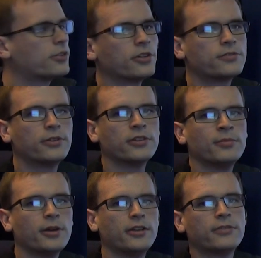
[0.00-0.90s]
search for
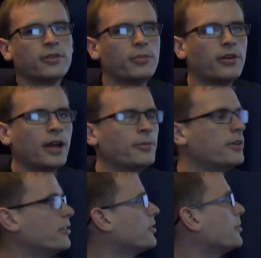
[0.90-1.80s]
them by different
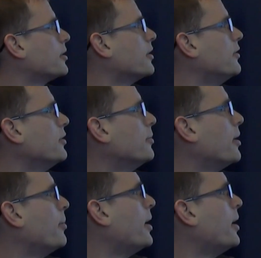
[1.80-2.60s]
parameters. So we're going to do it by